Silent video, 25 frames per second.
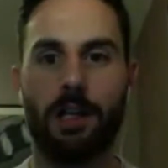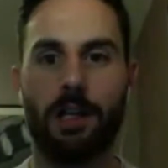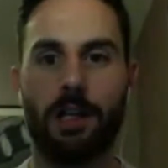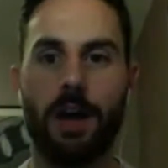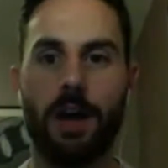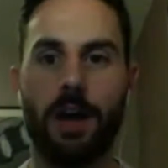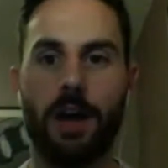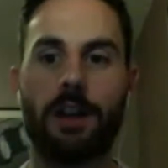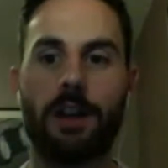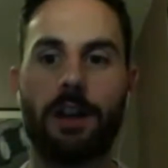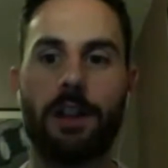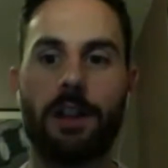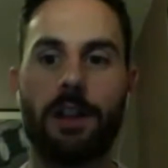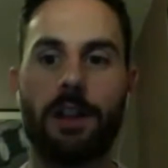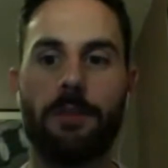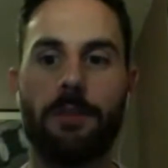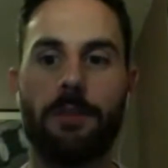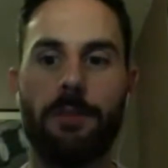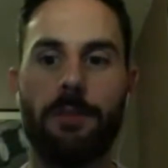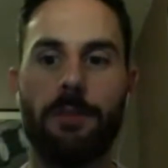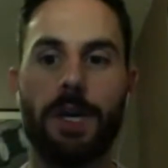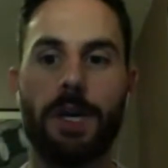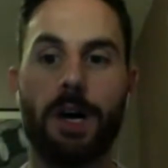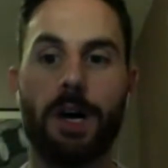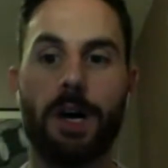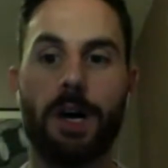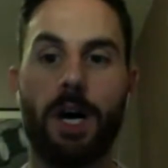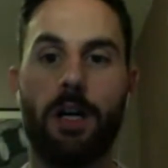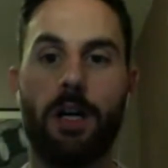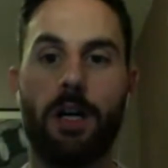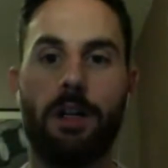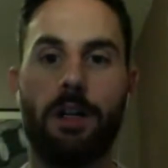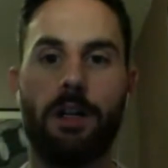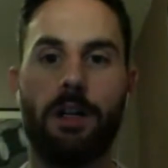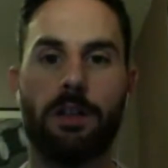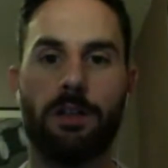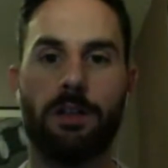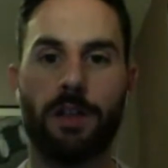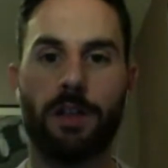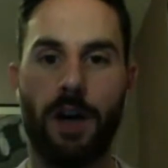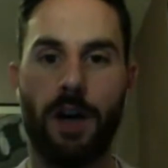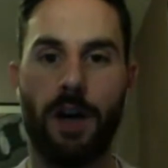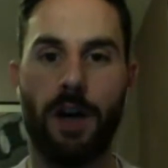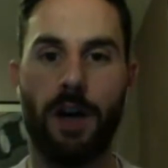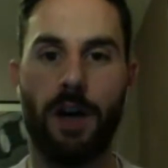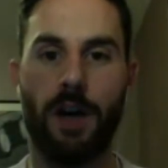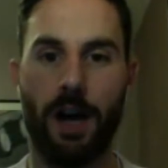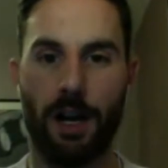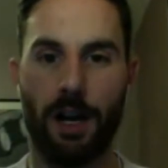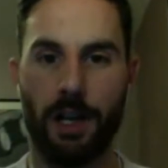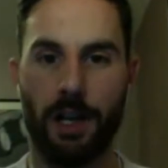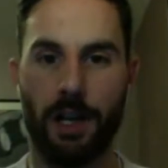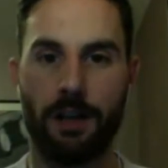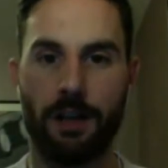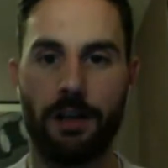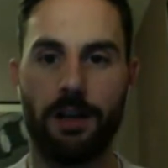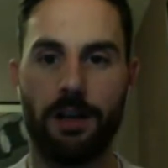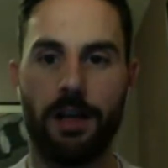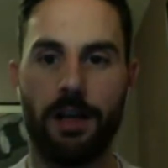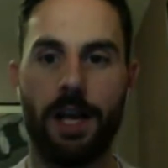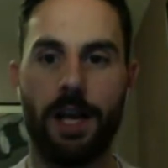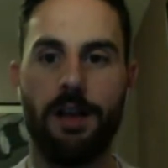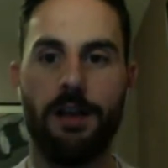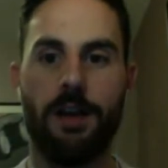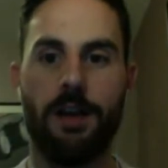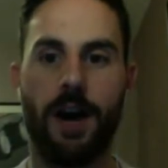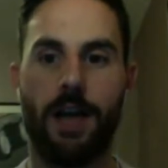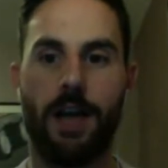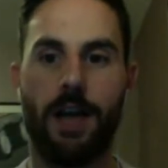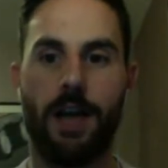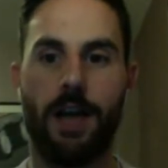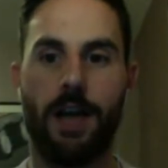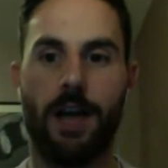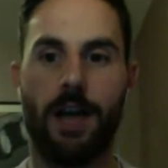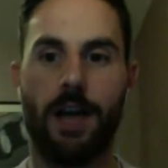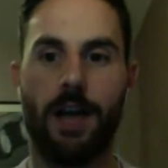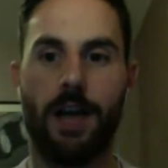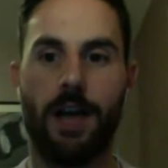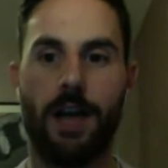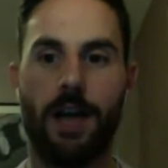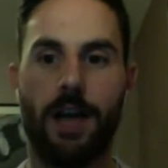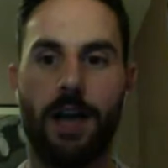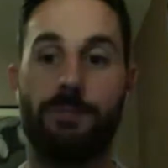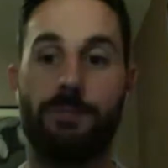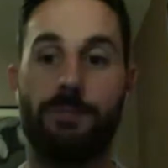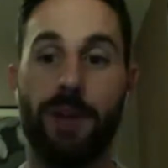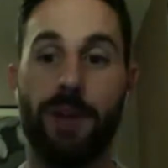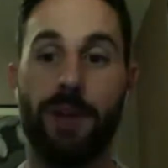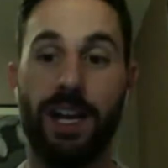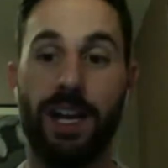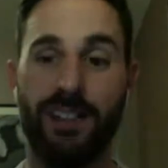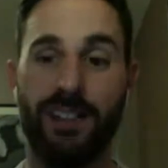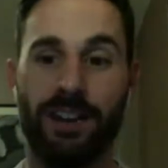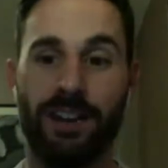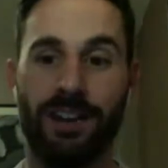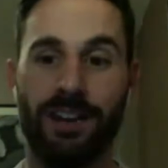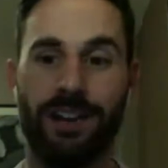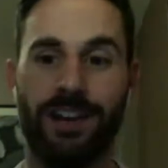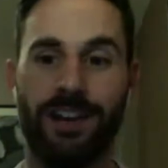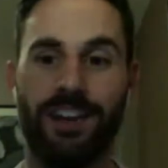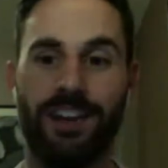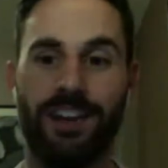a lot of them maybe all talk and not too much bite.